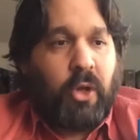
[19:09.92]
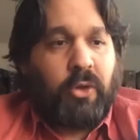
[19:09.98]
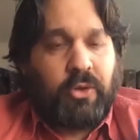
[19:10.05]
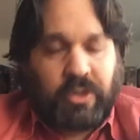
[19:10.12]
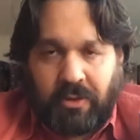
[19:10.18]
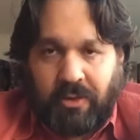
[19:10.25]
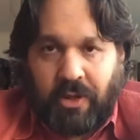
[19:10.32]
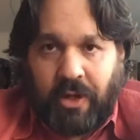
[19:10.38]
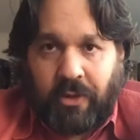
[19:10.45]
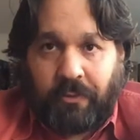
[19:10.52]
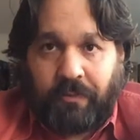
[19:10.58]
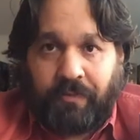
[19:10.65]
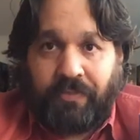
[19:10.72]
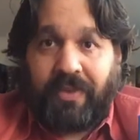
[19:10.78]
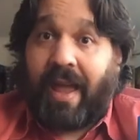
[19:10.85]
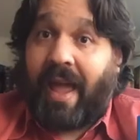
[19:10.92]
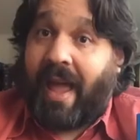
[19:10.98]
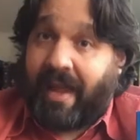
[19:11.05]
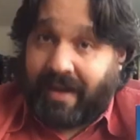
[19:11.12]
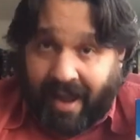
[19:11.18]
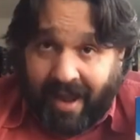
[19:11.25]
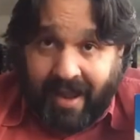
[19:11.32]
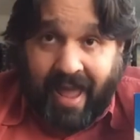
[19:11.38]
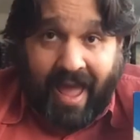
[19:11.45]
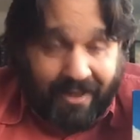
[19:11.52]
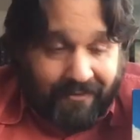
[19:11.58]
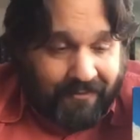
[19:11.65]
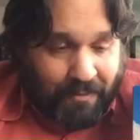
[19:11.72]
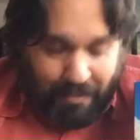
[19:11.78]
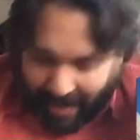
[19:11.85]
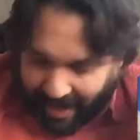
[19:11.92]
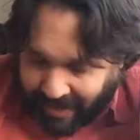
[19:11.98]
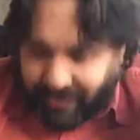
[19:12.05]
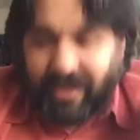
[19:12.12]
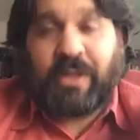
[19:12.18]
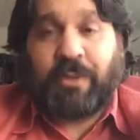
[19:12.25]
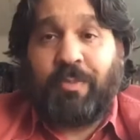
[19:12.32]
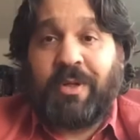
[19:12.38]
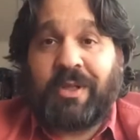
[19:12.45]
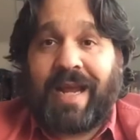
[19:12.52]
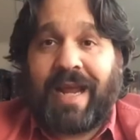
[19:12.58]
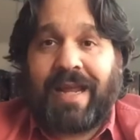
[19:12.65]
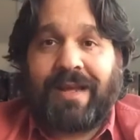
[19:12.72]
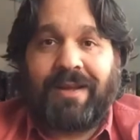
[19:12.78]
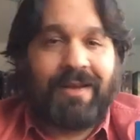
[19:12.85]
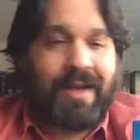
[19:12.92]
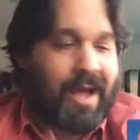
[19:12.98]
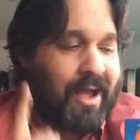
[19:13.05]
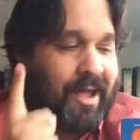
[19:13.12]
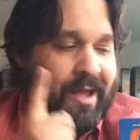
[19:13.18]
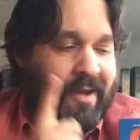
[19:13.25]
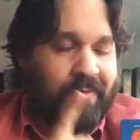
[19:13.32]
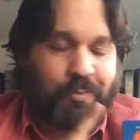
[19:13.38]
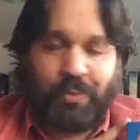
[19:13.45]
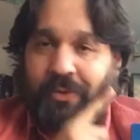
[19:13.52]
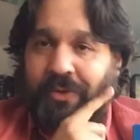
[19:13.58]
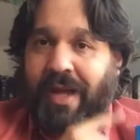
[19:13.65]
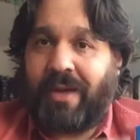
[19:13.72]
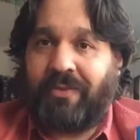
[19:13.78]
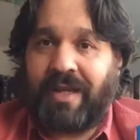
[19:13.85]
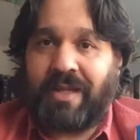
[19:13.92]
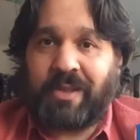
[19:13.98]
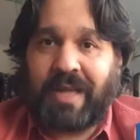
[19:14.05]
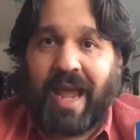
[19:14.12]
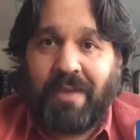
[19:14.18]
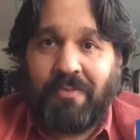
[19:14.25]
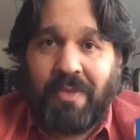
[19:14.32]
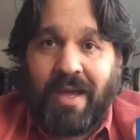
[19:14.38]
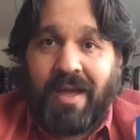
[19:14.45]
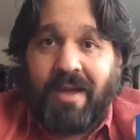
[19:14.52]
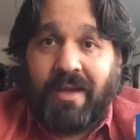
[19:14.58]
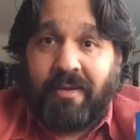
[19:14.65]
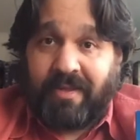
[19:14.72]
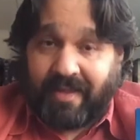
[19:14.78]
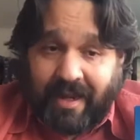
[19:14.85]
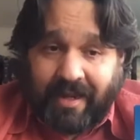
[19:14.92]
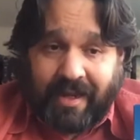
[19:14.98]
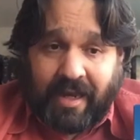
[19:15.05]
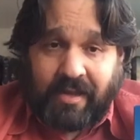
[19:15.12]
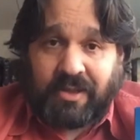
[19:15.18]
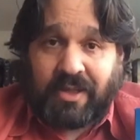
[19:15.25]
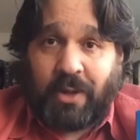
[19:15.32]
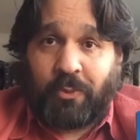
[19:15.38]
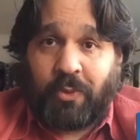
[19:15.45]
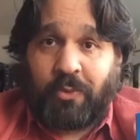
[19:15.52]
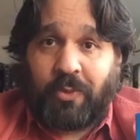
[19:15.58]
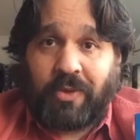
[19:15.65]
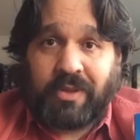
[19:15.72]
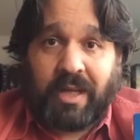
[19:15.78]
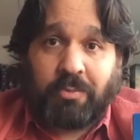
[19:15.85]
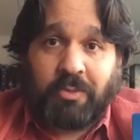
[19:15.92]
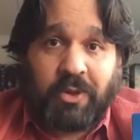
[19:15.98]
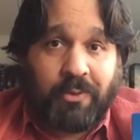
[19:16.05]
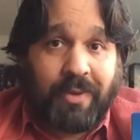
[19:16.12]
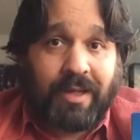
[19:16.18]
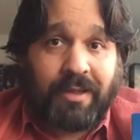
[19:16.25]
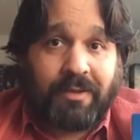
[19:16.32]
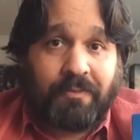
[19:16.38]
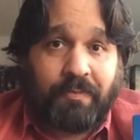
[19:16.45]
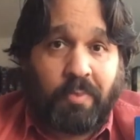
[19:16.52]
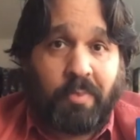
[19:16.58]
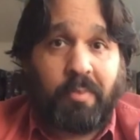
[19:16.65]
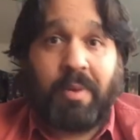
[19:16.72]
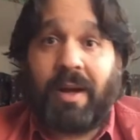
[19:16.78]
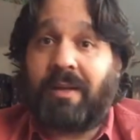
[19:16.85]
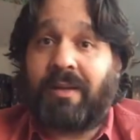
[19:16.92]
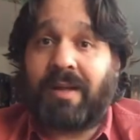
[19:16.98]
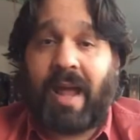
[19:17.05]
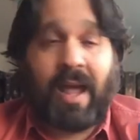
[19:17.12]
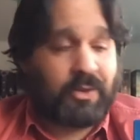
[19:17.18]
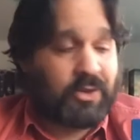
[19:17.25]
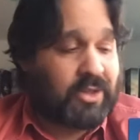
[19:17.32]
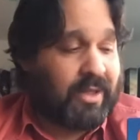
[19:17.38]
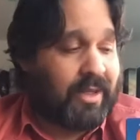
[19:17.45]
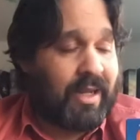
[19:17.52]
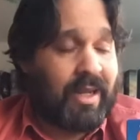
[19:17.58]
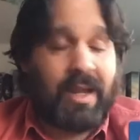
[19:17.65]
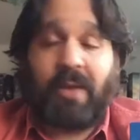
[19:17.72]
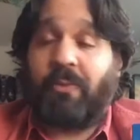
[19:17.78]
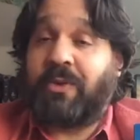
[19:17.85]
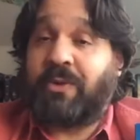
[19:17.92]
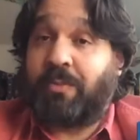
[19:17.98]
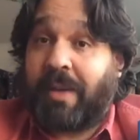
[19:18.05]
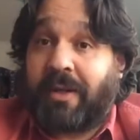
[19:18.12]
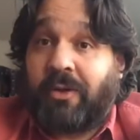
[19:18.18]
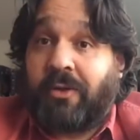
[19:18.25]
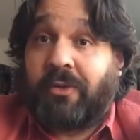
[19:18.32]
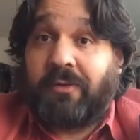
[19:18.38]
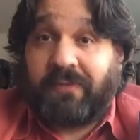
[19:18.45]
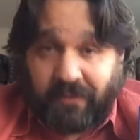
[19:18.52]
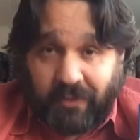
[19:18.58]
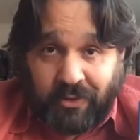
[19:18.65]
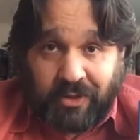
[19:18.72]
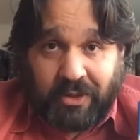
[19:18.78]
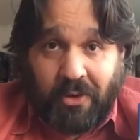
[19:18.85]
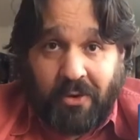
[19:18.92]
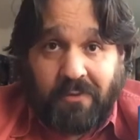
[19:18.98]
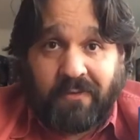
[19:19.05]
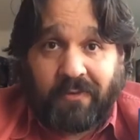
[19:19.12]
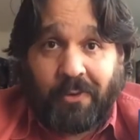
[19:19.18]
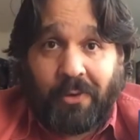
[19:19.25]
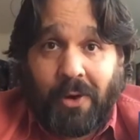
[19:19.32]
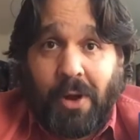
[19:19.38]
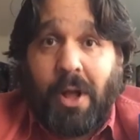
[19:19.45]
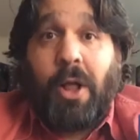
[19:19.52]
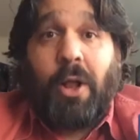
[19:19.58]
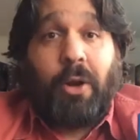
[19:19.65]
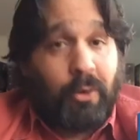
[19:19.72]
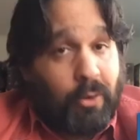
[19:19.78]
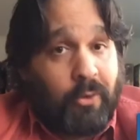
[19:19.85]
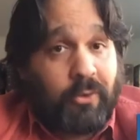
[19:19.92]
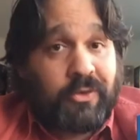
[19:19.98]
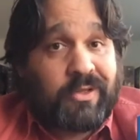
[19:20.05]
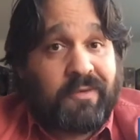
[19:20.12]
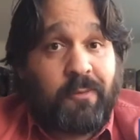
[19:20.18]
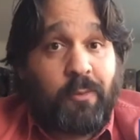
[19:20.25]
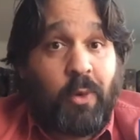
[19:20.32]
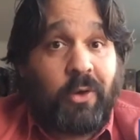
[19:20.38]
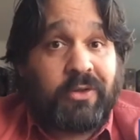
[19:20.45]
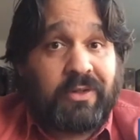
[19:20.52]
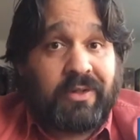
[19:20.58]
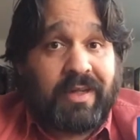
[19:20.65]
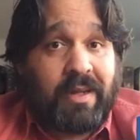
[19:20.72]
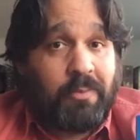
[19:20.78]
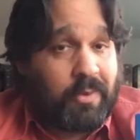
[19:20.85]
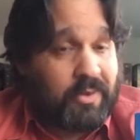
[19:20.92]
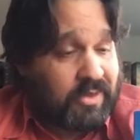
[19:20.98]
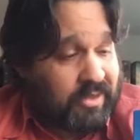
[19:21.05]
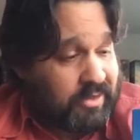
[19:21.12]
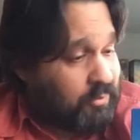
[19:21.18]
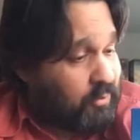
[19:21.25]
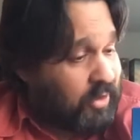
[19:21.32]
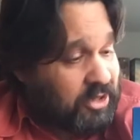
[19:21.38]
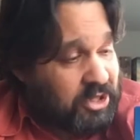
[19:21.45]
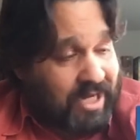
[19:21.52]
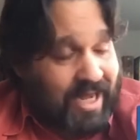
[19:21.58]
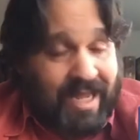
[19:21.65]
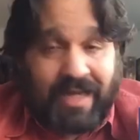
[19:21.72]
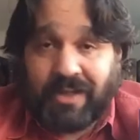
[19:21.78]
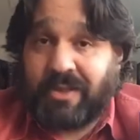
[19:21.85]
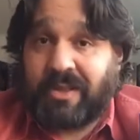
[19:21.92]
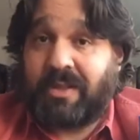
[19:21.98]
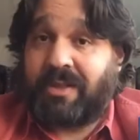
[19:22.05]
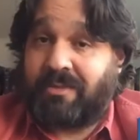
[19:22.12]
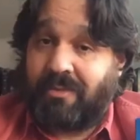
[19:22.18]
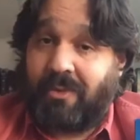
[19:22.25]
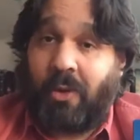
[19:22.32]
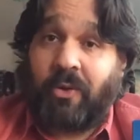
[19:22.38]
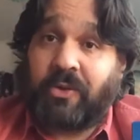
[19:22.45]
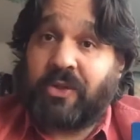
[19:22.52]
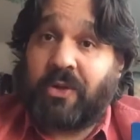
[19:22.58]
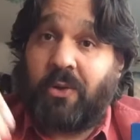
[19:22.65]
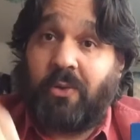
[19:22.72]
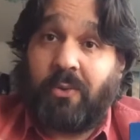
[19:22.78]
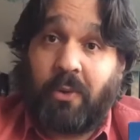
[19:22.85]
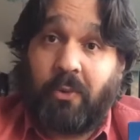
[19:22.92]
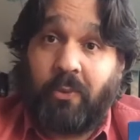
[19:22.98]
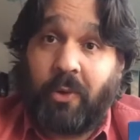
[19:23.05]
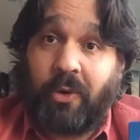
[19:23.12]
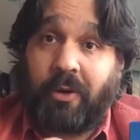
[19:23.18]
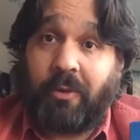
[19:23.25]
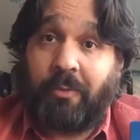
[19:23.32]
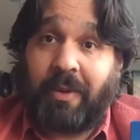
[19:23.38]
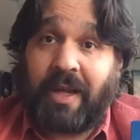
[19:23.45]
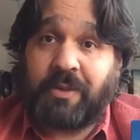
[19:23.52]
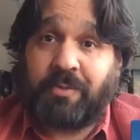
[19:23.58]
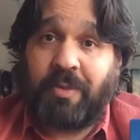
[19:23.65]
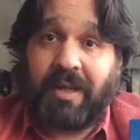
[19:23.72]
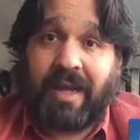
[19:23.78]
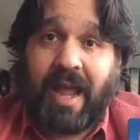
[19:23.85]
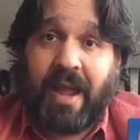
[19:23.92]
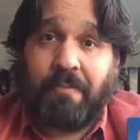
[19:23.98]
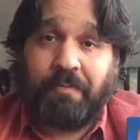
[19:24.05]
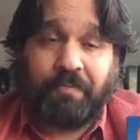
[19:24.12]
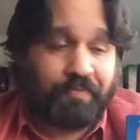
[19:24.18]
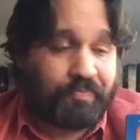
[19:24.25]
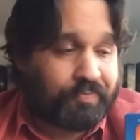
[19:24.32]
to you. And I have made this mistake. I have pulled out this game thinking someone was up to it, but actually it was better to first go for Lords of Waterdeep, which is also a worker placement game,